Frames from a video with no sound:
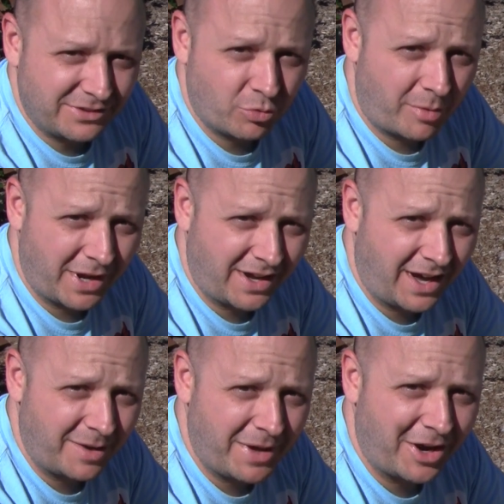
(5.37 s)
a swarm I
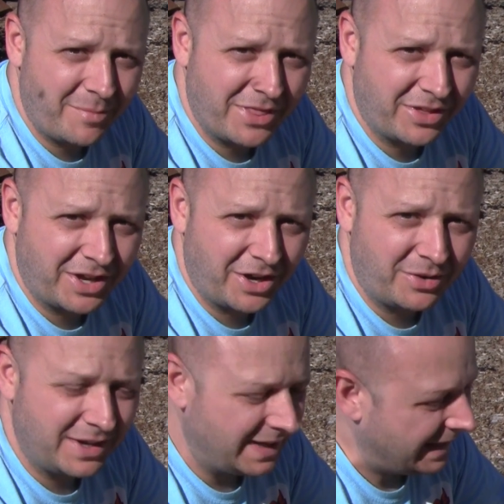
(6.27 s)
caught about a month ago,
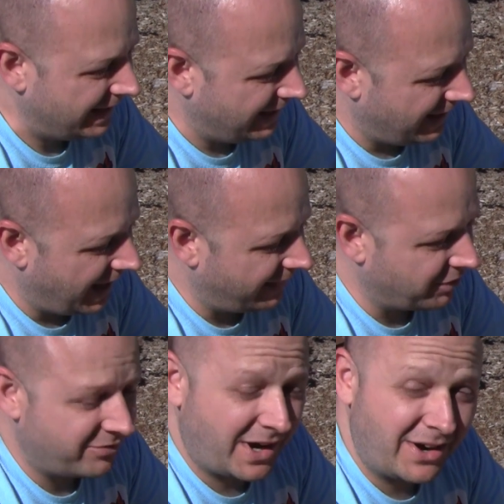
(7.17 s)
and
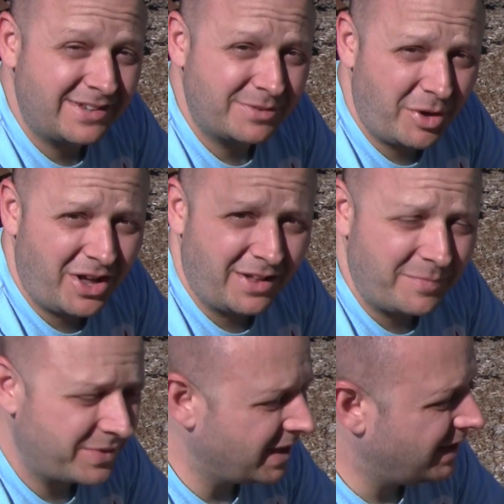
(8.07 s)
they're very small.
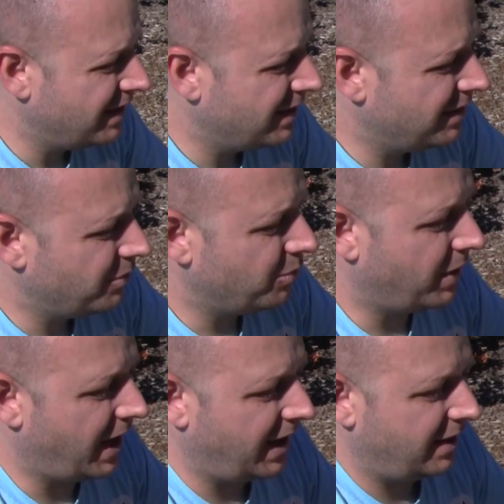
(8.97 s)

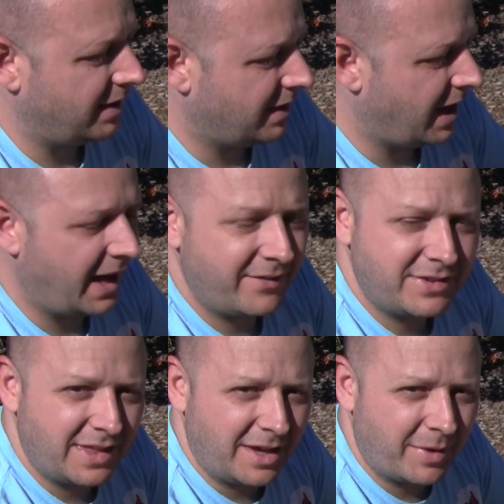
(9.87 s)
When I
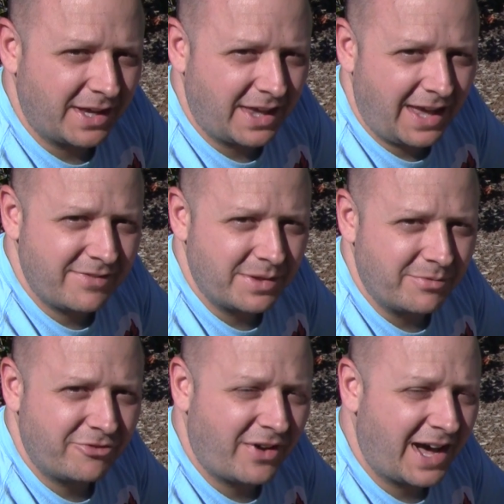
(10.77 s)
hived them, I gave
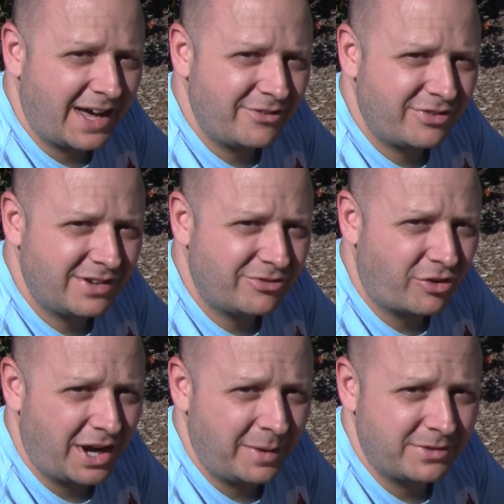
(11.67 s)
them 5
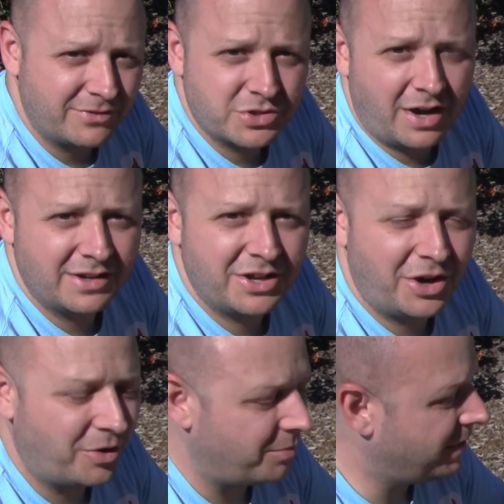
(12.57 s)
frames of drawn
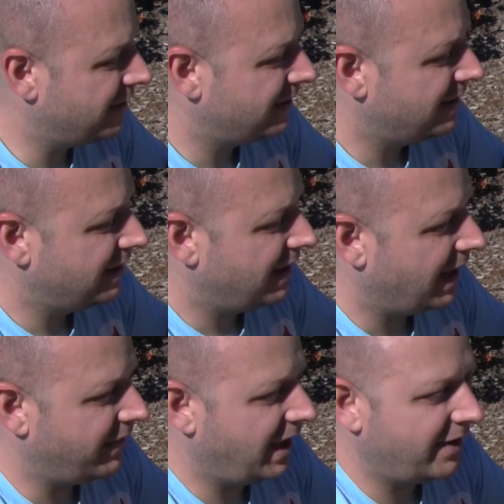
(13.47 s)
comb,
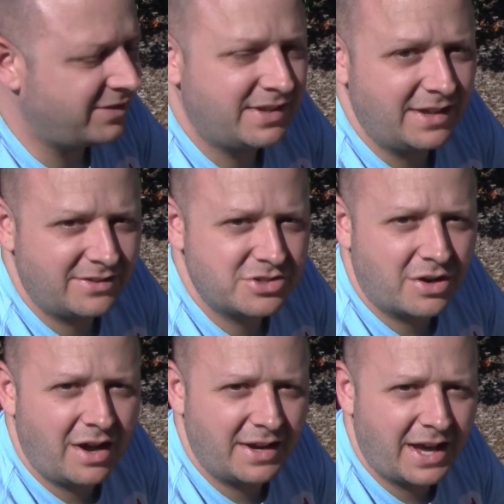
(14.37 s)
and they have since
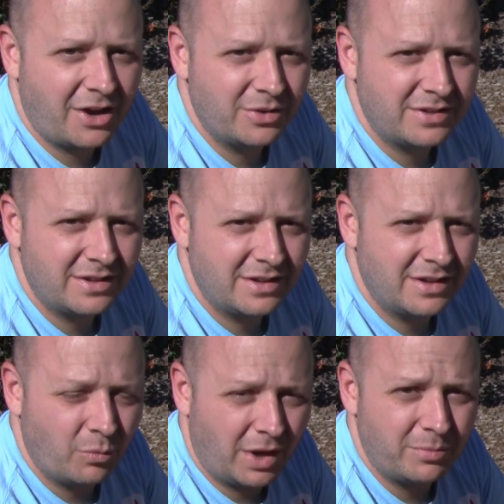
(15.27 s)
drawn out
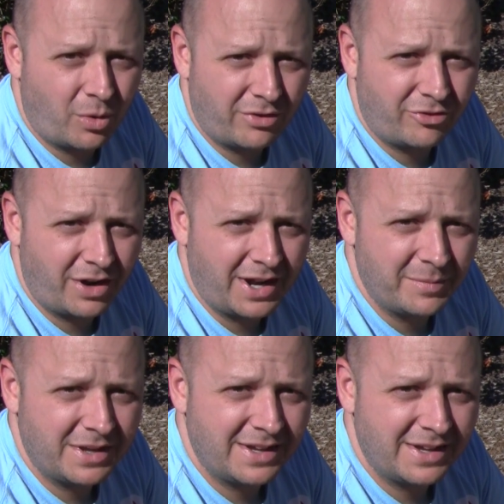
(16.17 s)
1 more frame.